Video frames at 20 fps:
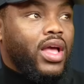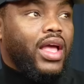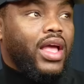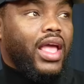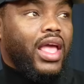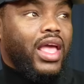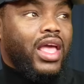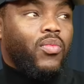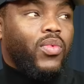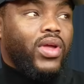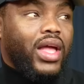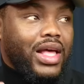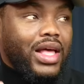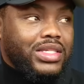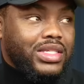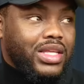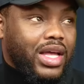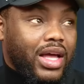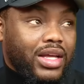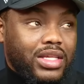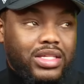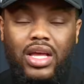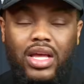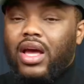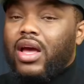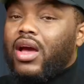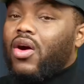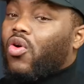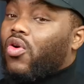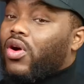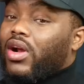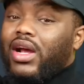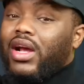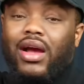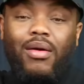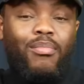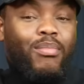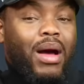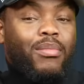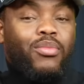And we got Stocks, or
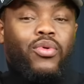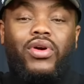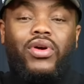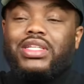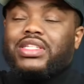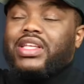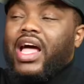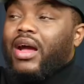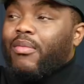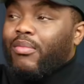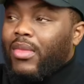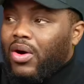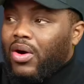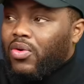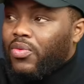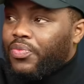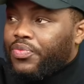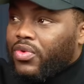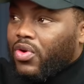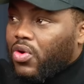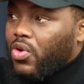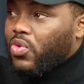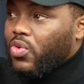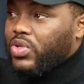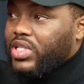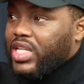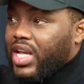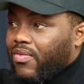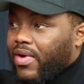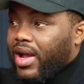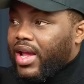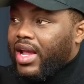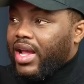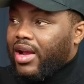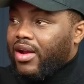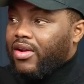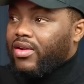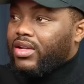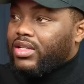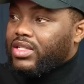my boy Stock Mo, who said right
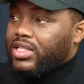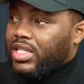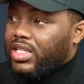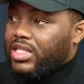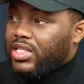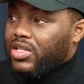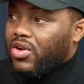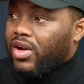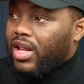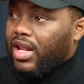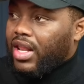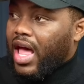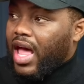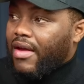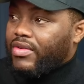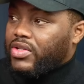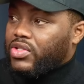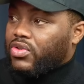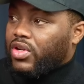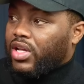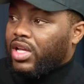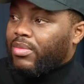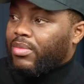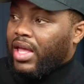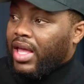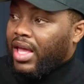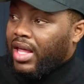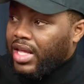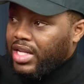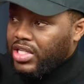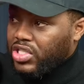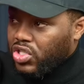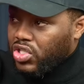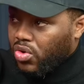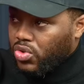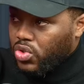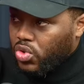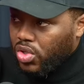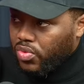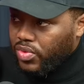here, just on a live stream, and he
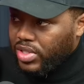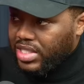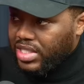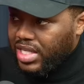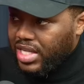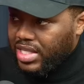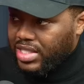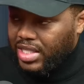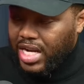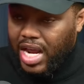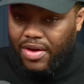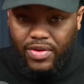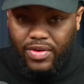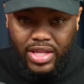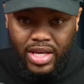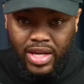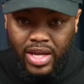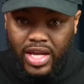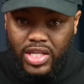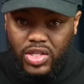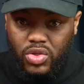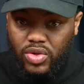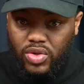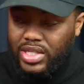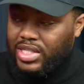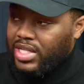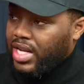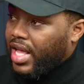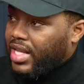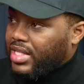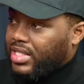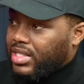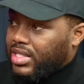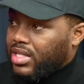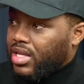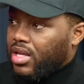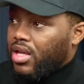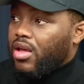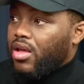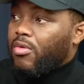showed you the receipts and everything, entries and exits,
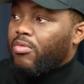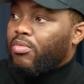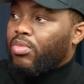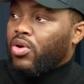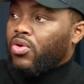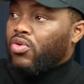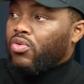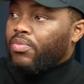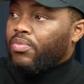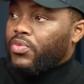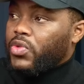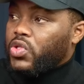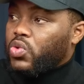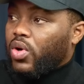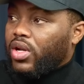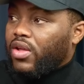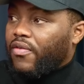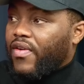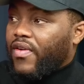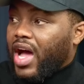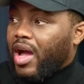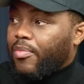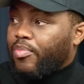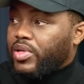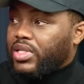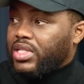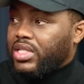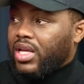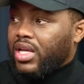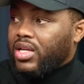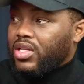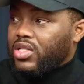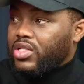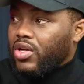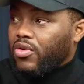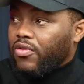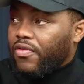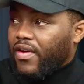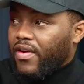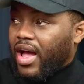boom, 25%
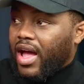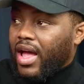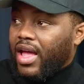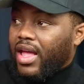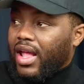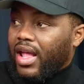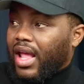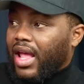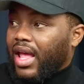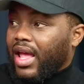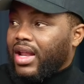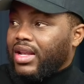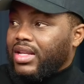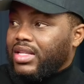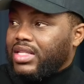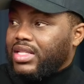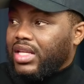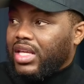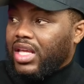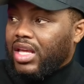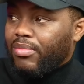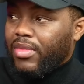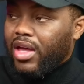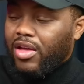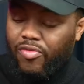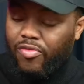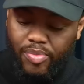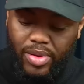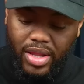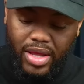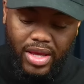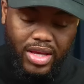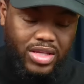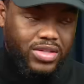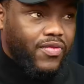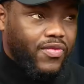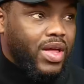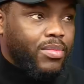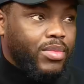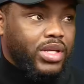SoFi and TMF plays.
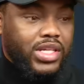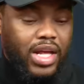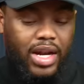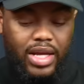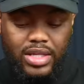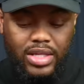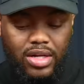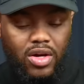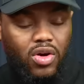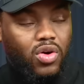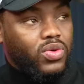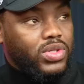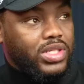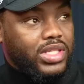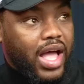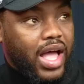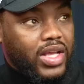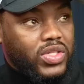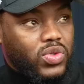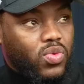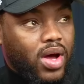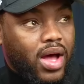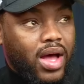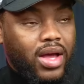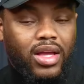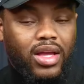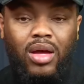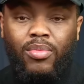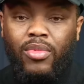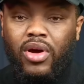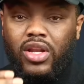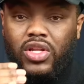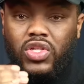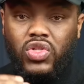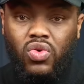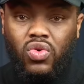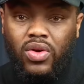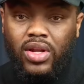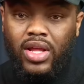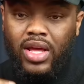Family, shout out to the whole Stock Squad. Come on and
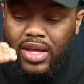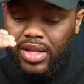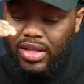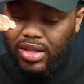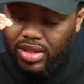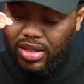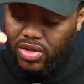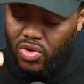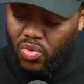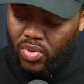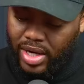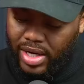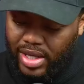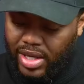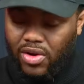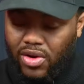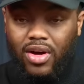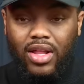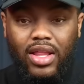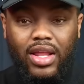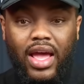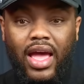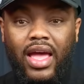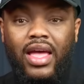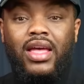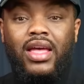join. You want to get all of that?